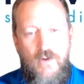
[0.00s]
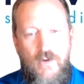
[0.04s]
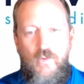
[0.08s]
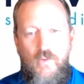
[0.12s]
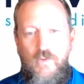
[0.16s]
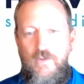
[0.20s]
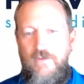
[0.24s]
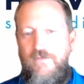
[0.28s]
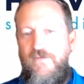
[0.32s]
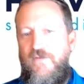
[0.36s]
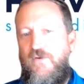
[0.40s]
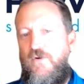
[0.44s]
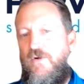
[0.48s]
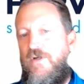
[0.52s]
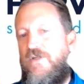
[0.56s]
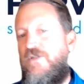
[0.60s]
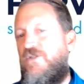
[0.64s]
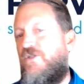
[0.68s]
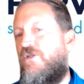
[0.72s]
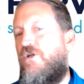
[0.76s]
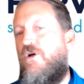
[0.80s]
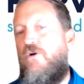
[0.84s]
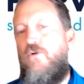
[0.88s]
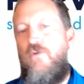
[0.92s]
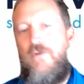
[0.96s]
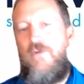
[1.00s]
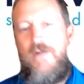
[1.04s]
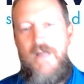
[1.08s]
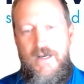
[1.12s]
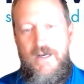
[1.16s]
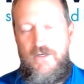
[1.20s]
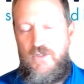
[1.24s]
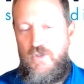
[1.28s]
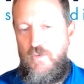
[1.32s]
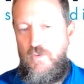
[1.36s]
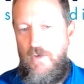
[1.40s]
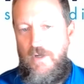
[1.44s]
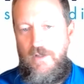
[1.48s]
Or if there is no
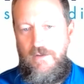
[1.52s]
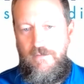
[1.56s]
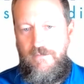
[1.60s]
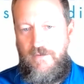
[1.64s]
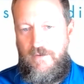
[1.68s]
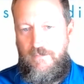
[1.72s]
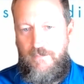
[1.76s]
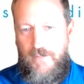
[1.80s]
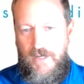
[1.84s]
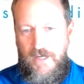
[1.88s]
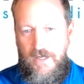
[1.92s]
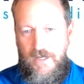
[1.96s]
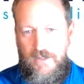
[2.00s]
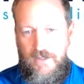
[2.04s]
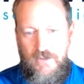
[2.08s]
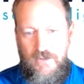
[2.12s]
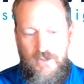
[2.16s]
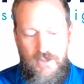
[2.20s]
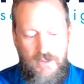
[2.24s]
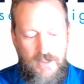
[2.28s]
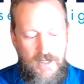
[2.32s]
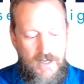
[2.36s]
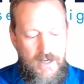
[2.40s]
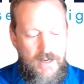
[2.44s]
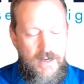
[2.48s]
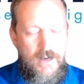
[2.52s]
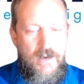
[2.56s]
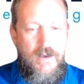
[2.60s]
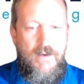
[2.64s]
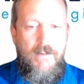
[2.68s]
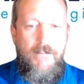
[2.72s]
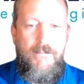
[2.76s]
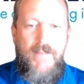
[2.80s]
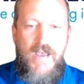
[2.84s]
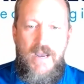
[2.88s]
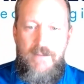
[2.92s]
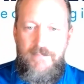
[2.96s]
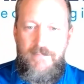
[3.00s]
next relevant page,
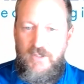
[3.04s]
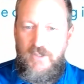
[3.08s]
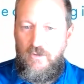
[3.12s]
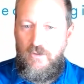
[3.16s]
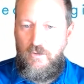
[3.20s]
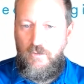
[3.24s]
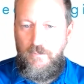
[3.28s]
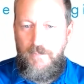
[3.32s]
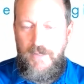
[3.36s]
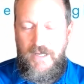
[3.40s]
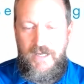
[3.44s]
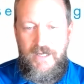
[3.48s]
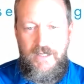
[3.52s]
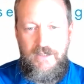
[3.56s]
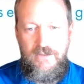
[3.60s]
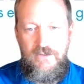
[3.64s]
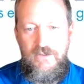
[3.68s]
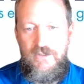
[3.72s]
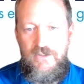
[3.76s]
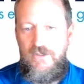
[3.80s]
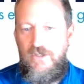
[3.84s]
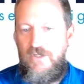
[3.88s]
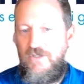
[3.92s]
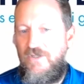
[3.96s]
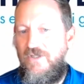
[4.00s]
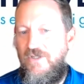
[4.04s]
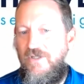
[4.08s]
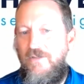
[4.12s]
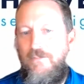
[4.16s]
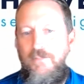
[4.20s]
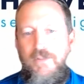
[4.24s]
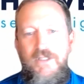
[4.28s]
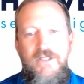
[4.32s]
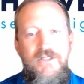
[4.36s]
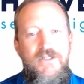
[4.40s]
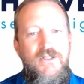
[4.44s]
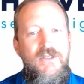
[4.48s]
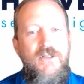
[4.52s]
map the old page just
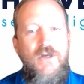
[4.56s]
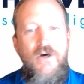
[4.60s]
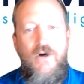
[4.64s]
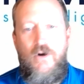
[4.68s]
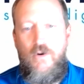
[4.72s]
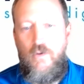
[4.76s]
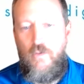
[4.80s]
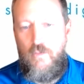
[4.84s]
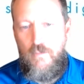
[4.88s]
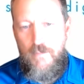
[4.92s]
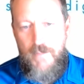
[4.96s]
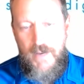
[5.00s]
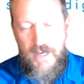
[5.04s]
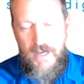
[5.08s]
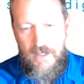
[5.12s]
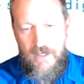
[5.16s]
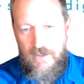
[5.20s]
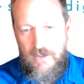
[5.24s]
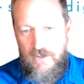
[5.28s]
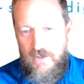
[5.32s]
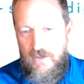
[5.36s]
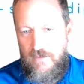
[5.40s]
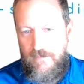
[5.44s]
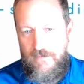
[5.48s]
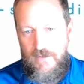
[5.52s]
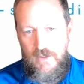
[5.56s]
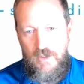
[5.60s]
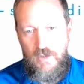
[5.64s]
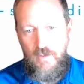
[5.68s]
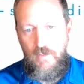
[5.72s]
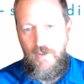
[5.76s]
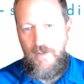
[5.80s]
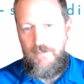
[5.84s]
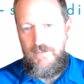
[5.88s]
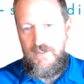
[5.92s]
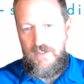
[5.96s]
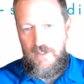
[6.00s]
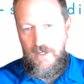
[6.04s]
simply to the home page of the new
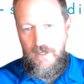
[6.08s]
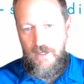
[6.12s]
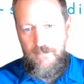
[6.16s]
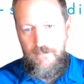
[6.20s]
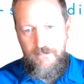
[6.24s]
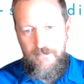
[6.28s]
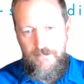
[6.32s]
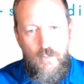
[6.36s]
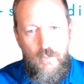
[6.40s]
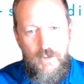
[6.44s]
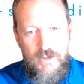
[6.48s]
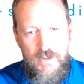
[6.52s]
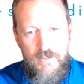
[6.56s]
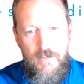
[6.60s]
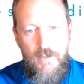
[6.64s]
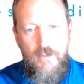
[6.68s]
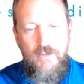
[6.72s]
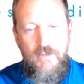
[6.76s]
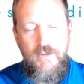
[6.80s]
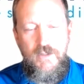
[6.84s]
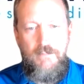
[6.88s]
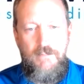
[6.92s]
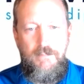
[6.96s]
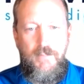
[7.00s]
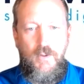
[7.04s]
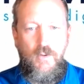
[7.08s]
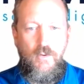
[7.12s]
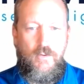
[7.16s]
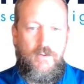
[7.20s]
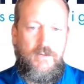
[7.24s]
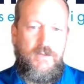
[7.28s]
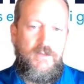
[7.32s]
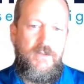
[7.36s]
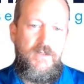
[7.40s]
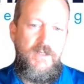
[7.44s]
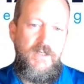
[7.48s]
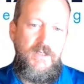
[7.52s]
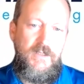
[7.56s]
website. What's most
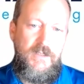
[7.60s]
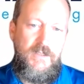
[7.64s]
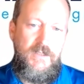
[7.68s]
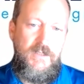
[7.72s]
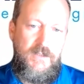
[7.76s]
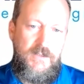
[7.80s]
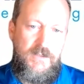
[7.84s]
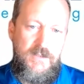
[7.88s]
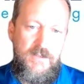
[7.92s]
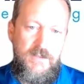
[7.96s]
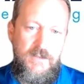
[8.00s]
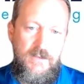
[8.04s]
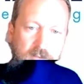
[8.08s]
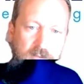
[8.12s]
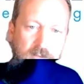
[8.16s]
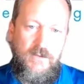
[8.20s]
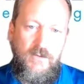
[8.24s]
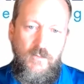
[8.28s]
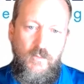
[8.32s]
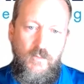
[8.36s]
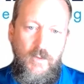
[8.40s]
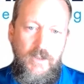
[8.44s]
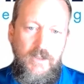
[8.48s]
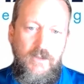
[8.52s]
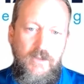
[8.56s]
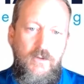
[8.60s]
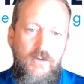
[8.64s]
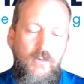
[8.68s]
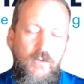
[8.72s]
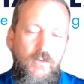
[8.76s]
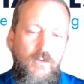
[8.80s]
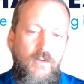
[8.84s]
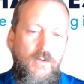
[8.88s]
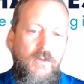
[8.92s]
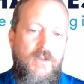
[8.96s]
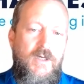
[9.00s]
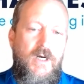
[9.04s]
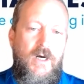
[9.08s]
important is when
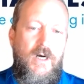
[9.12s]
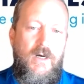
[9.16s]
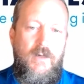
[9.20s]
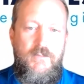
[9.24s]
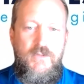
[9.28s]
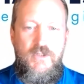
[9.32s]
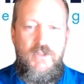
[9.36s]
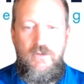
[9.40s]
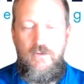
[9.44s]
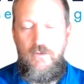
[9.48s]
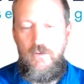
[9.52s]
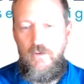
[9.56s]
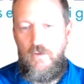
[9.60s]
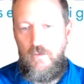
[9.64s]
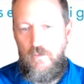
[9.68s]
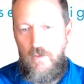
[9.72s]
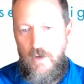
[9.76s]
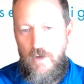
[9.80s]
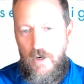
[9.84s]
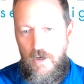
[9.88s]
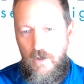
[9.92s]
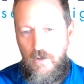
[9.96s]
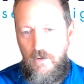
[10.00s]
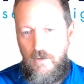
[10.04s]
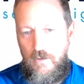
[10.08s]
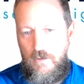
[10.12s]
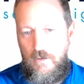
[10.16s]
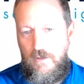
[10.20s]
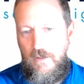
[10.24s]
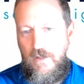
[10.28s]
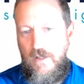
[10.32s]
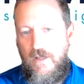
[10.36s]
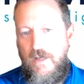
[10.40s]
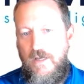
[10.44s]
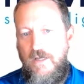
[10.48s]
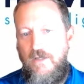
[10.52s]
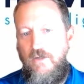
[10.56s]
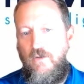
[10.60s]
Google comes to crawl
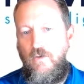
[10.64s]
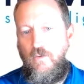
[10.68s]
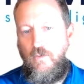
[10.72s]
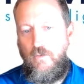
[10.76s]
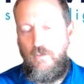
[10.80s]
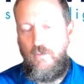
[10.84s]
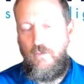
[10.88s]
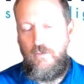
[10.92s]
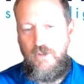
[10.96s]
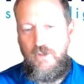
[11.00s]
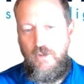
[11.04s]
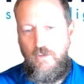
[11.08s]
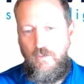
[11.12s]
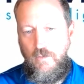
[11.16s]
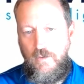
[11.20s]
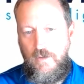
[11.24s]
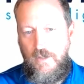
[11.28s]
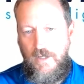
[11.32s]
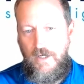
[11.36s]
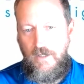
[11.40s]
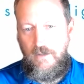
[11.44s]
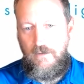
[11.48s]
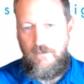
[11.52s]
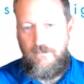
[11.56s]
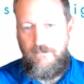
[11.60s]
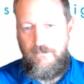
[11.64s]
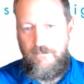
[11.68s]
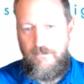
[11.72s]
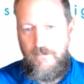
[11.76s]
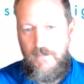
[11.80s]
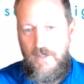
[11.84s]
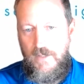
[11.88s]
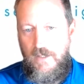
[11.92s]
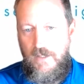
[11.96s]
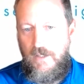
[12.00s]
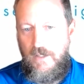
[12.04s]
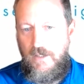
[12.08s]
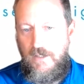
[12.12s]
an old URL,
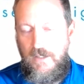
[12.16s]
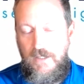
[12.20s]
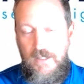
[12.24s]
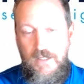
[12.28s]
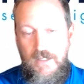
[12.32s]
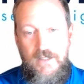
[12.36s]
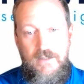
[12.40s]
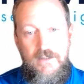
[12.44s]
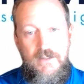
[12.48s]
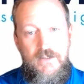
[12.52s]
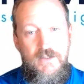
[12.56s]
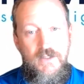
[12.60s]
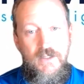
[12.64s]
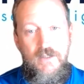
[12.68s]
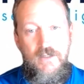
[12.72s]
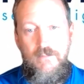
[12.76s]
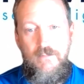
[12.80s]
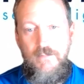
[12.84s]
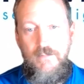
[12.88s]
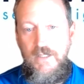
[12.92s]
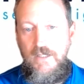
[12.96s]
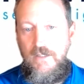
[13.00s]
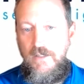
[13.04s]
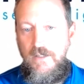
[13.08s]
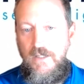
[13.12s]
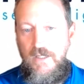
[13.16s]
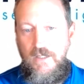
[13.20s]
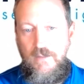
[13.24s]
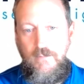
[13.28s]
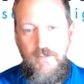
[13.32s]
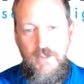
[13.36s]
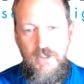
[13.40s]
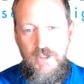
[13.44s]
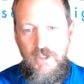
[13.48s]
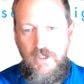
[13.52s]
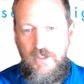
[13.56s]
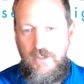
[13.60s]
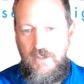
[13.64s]
and again, this can be
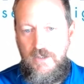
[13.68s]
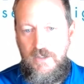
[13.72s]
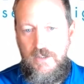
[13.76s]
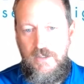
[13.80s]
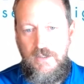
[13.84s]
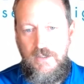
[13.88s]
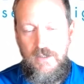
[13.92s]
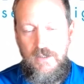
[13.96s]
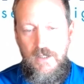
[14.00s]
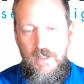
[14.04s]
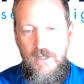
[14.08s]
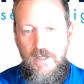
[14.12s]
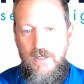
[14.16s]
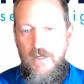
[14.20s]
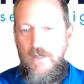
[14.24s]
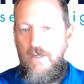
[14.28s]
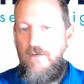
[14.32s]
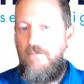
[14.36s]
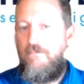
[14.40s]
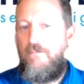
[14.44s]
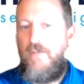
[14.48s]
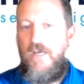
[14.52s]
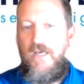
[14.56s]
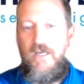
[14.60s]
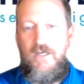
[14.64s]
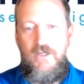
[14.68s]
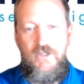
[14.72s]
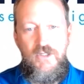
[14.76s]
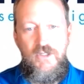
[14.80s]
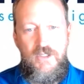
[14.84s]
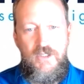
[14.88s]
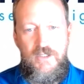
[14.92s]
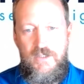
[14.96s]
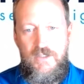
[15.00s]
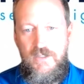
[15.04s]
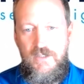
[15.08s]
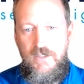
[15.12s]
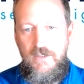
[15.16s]
images,
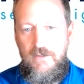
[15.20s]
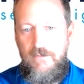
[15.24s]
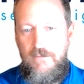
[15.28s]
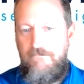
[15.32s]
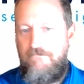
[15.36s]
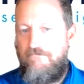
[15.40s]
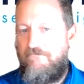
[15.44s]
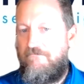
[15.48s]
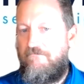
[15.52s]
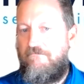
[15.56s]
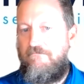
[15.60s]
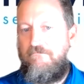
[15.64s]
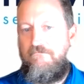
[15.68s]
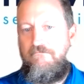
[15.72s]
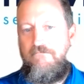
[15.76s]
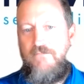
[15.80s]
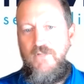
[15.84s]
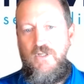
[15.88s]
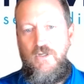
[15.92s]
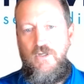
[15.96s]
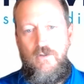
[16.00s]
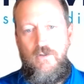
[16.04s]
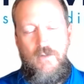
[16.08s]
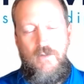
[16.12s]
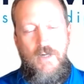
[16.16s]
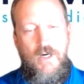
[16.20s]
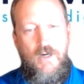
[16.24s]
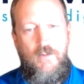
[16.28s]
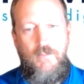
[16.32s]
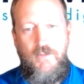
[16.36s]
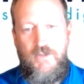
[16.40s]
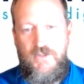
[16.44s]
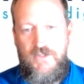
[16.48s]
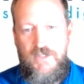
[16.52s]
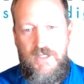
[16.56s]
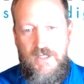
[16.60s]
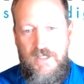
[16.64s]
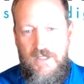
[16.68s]
pages,
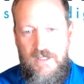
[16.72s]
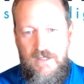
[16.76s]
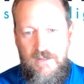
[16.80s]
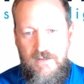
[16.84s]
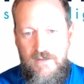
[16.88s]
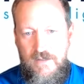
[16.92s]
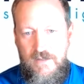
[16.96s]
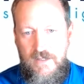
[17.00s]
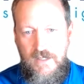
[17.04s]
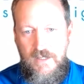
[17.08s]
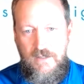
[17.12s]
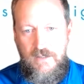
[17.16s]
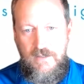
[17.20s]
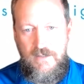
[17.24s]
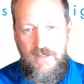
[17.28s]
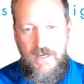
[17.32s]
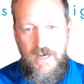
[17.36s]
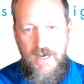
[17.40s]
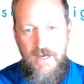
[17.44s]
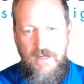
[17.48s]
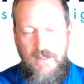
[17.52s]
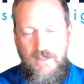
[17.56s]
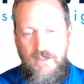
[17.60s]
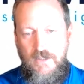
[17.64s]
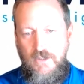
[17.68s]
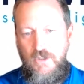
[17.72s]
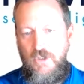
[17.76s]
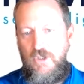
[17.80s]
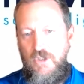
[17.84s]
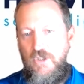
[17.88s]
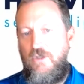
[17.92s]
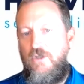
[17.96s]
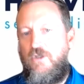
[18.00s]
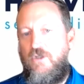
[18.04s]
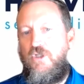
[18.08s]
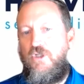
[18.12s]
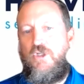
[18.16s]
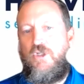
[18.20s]
almost anything that
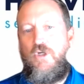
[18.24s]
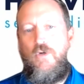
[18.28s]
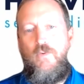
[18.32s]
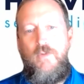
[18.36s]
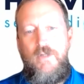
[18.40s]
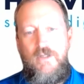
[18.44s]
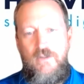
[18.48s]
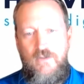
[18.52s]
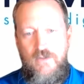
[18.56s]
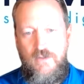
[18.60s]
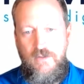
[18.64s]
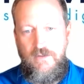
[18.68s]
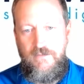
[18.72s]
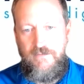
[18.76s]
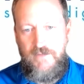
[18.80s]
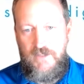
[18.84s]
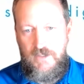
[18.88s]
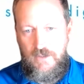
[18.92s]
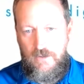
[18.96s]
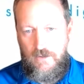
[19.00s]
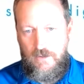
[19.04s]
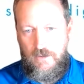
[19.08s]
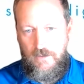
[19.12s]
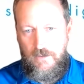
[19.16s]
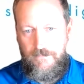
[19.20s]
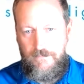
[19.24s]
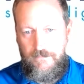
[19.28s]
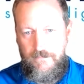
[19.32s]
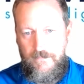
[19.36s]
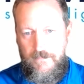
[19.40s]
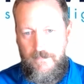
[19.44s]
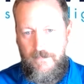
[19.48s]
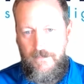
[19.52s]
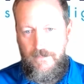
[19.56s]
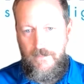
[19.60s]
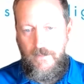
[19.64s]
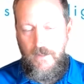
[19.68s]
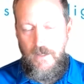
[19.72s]
is showing to the visitor
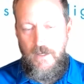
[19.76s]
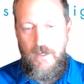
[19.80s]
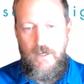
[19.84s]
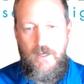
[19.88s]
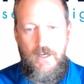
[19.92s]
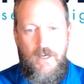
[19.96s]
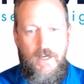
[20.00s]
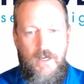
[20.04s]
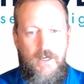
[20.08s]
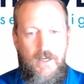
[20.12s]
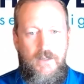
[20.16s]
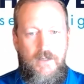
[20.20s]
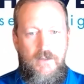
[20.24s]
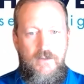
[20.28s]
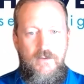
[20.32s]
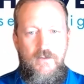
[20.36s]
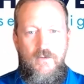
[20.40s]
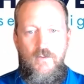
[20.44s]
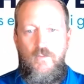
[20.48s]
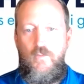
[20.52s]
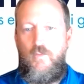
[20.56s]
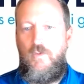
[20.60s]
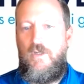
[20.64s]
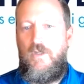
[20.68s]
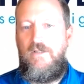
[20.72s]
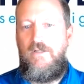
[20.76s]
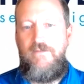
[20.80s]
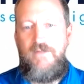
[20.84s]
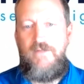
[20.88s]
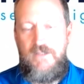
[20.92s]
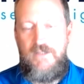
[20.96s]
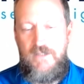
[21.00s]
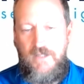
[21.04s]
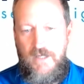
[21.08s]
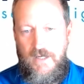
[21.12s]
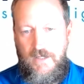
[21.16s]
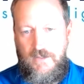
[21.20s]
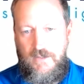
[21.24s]
and
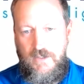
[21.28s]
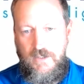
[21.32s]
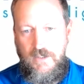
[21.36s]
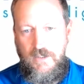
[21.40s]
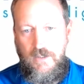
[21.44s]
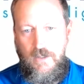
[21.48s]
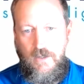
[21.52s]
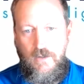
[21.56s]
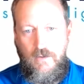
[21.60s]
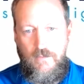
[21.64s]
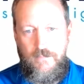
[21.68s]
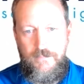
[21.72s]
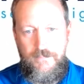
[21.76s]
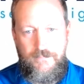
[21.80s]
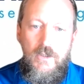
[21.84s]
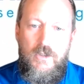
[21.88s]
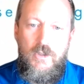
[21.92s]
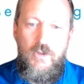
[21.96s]
relevant to SEO.